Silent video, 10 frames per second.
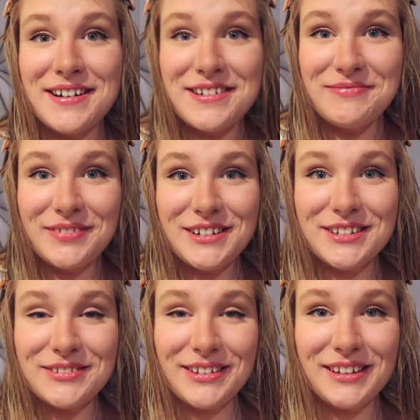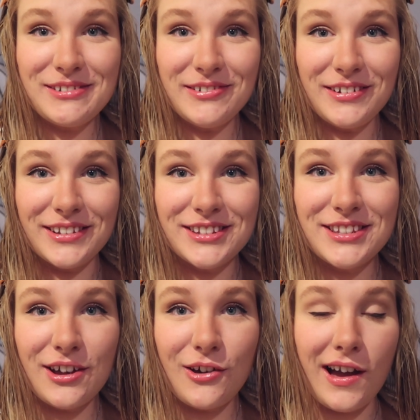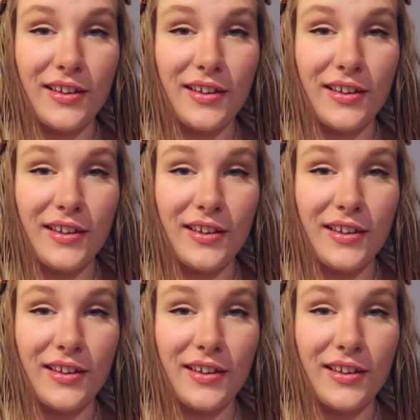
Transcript: Um, which is really cool. So